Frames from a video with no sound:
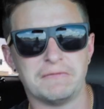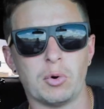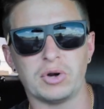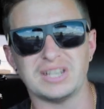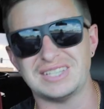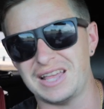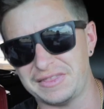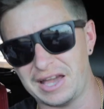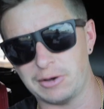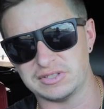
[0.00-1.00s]
4 to
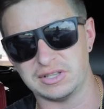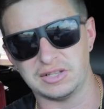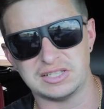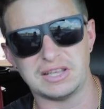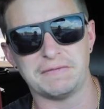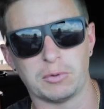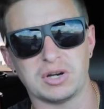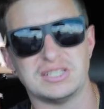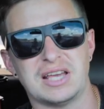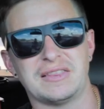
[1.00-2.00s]
10,000. Let's say 4
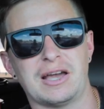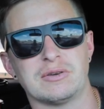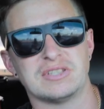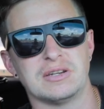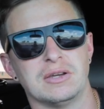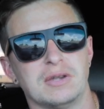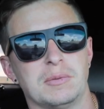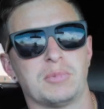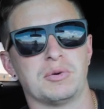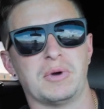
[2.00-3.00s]
to
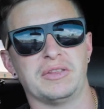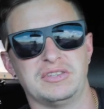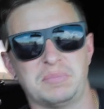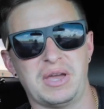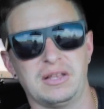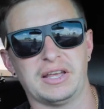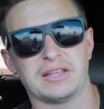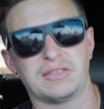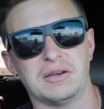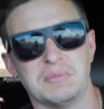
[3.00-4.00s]
10,000 per month. Depend
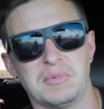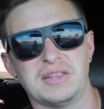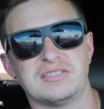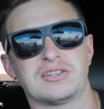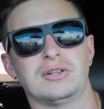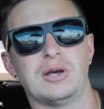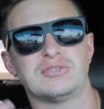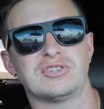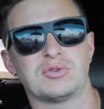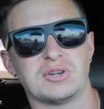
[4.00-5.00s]
like the months
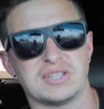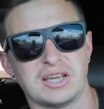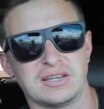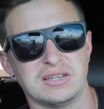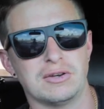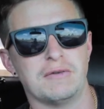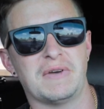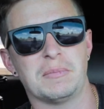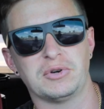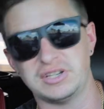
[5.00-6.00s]
closer towards like
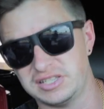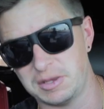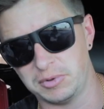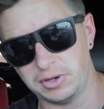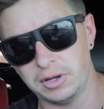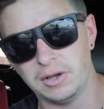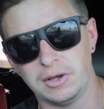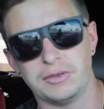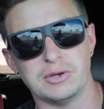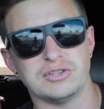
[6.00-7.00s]
November, December.
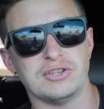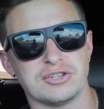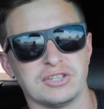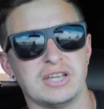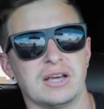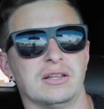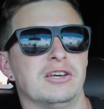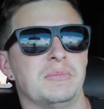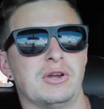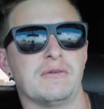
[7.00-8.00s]
Those are usually a
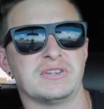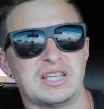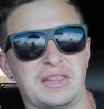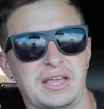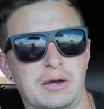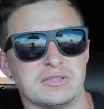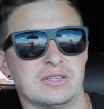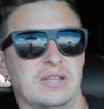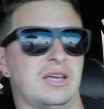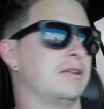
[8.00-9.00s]
little bit over 10,000,